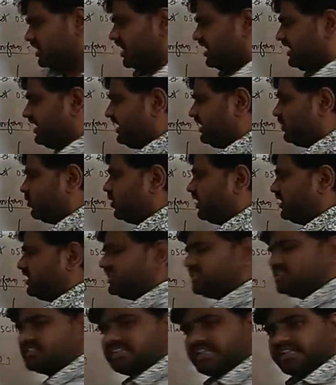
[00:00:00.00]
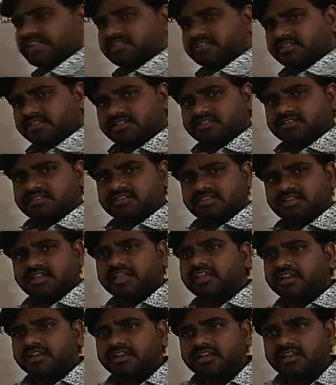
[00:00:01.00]
unequal distances
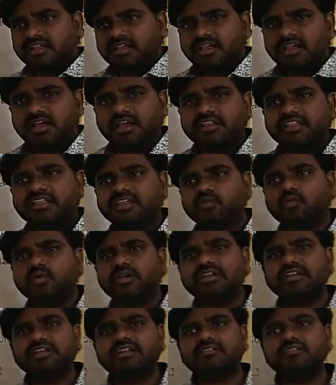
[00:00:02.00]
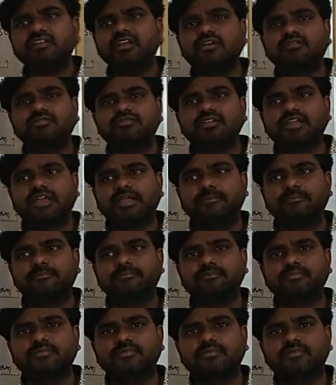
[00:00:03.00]
in an equal interval of time,
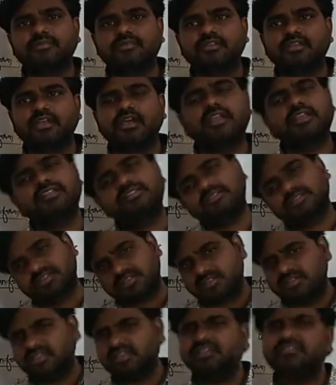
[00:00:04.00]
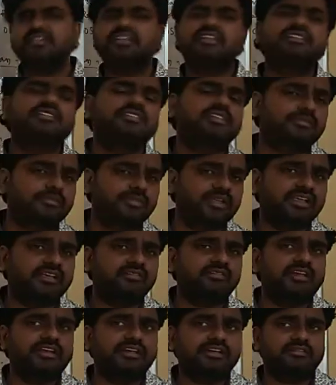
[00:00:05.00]
or else even some
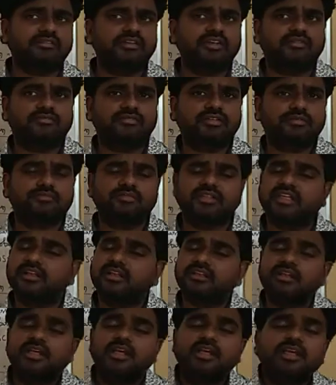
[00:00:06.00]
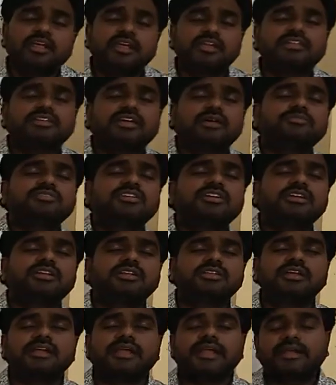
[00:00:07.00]
equal interval of time, then it comes under
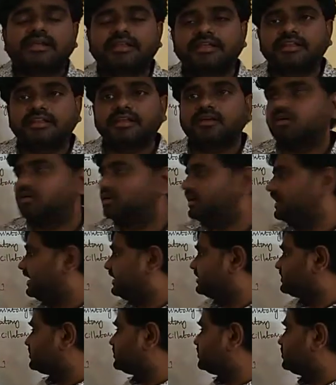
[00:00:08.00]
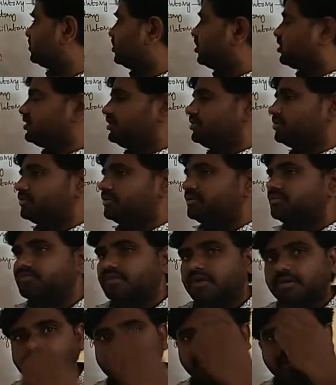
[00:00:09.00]
the category called as
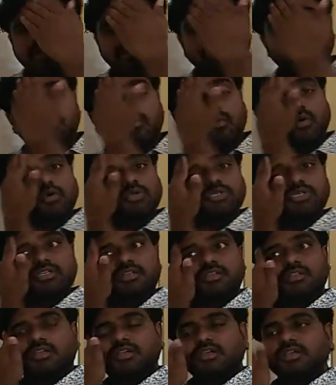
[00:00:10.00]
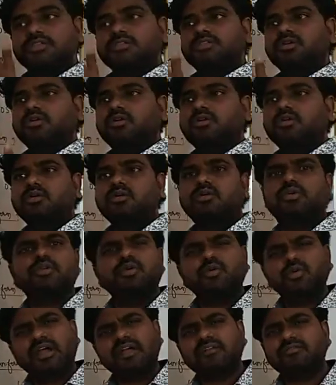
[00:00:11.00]
non-uniform motion. So
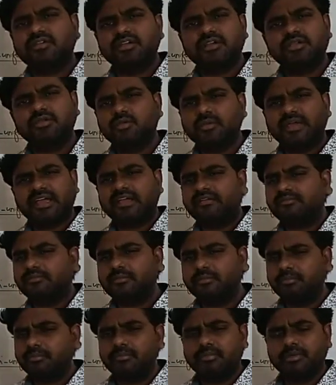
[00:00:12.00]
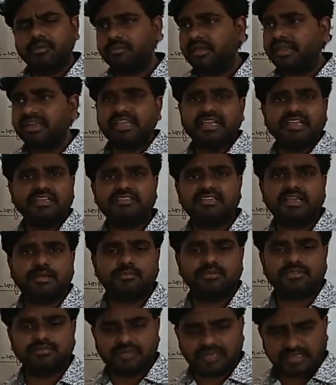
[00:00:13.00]
you may have many
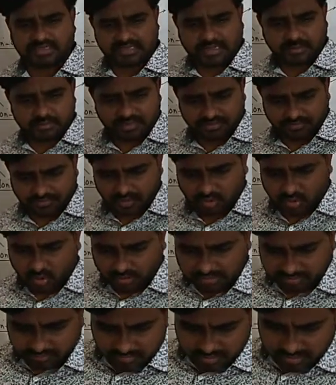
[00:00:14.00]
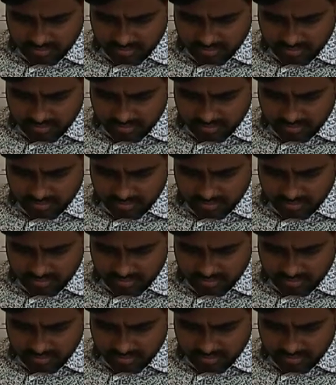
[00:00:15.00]
examples. For example, if you are going